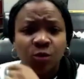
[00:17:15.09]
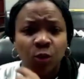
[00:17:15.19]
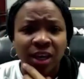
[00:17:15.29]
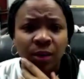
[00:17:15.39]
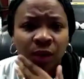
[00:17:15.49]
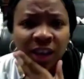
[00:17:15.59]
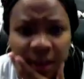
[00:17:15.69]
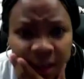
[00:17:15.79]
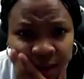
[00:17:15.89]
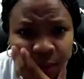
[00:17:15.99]

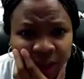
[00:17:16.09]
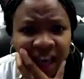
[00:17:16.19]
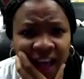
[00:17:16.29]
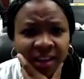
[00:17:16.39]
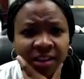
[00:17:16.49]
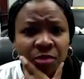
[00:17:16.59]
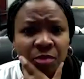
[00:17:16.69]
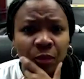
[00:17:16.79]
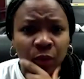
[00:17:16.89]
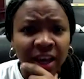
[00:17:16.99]
We
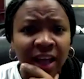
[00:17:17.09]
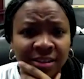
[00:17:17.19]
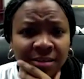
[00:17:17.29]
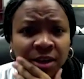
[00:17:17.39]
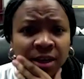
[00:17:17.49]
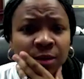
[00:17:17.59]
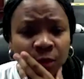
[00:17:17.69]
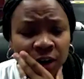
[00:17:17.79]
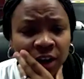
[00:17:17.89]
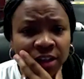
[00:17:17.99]
got some cooking
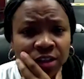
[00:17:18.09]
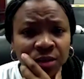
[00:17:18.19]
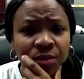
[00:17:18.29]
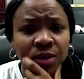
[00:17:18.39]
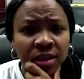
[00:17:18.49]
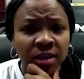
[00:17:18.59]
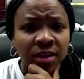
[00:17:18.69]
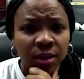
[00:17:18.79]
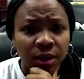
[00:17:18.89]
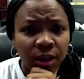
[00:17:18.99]
we're going to do,
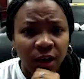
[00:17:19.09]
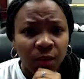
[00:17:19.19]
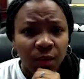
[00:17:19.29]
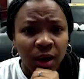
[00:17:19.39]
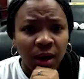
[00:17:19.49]
you know,